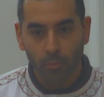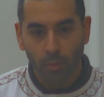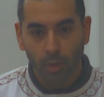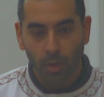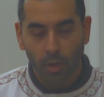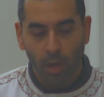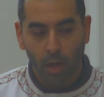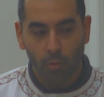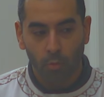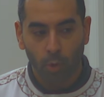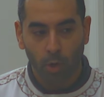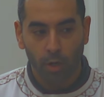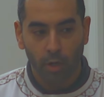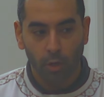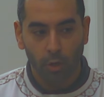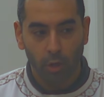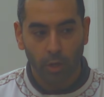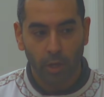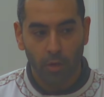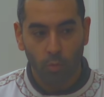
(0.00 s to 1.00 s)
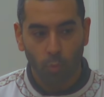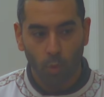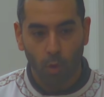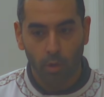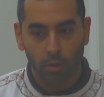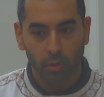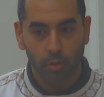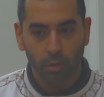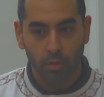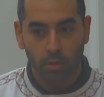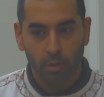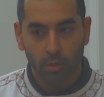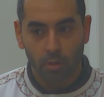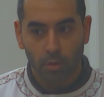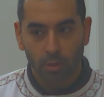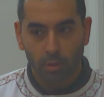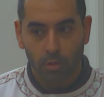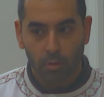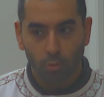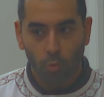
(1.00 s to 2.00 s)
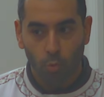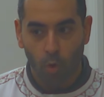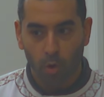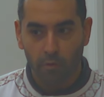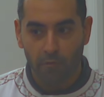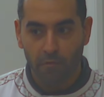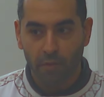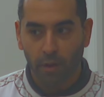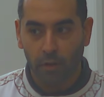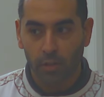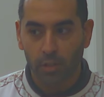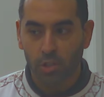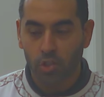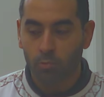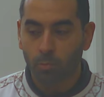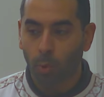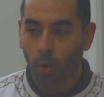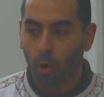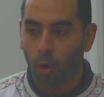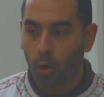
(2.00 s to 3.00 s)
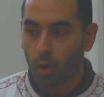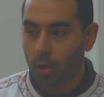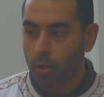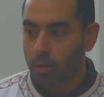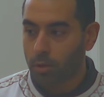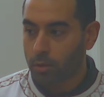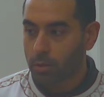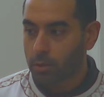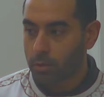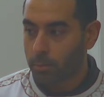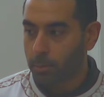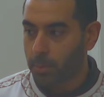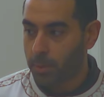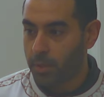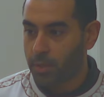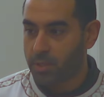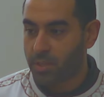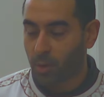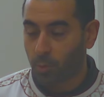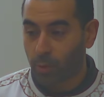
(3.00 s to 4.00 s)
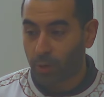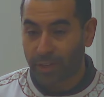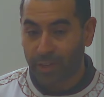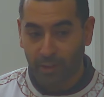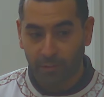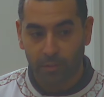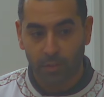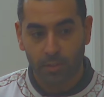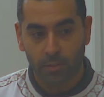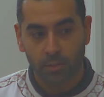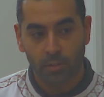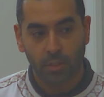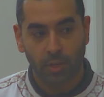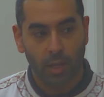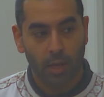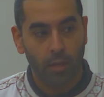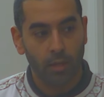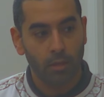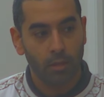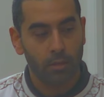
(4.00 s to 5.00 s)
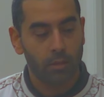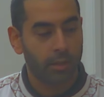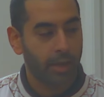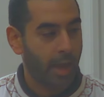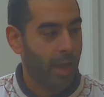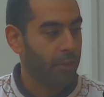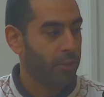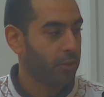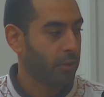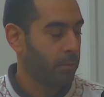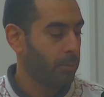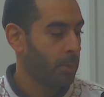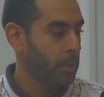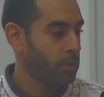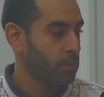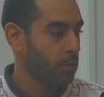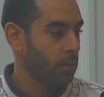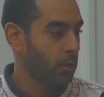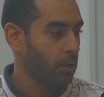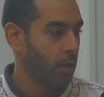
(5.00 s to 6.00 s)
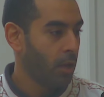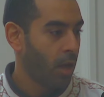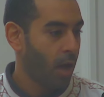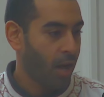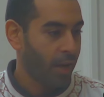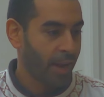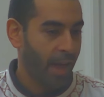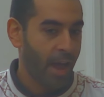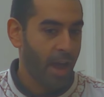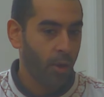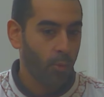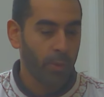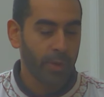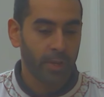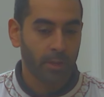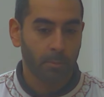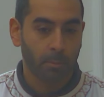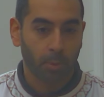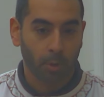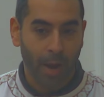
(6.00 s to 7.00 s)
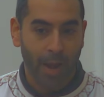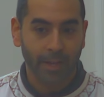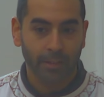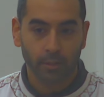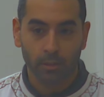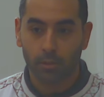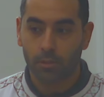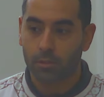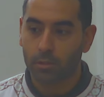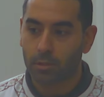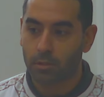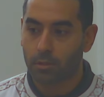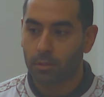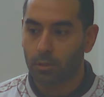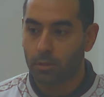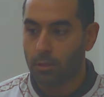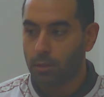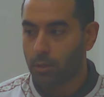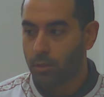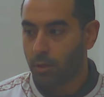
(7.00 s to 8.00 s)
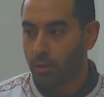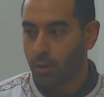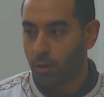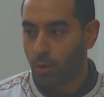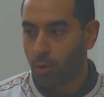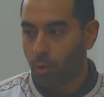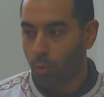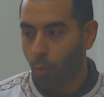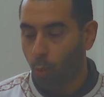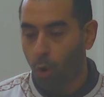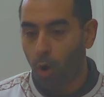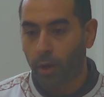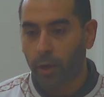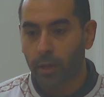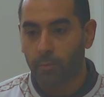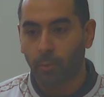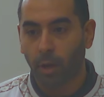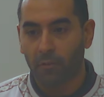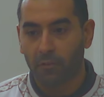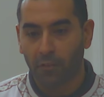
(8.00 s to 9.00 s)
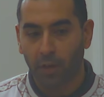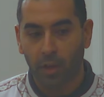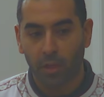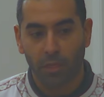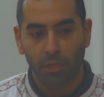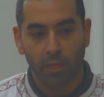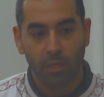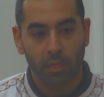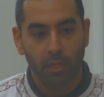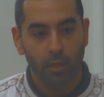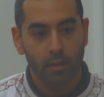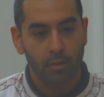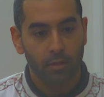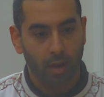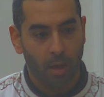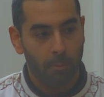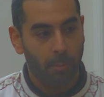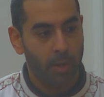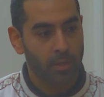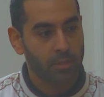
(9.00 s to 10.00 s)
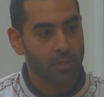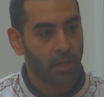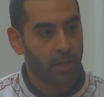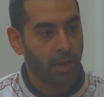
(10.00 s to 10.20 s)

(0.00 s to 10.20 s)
And we're going to look at one very small piece that we're given today in the Catholic epistle on how we can practice walking by faith, not by sight.